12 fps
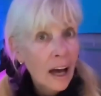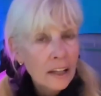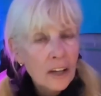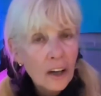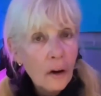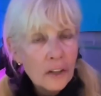
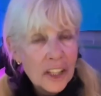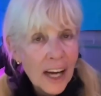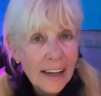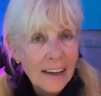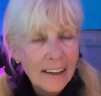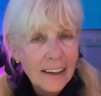
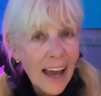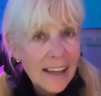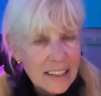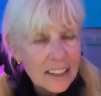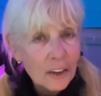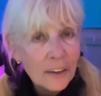negotiated and
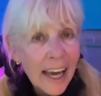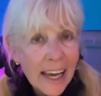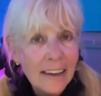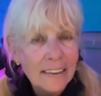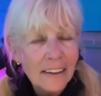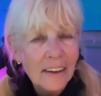still can.